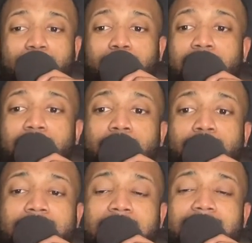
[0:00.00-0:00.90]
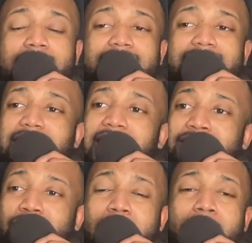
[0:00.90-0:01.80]
we use the desire to
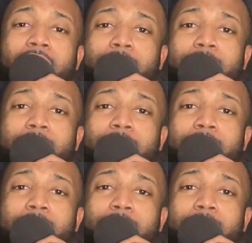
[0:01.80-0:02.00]
help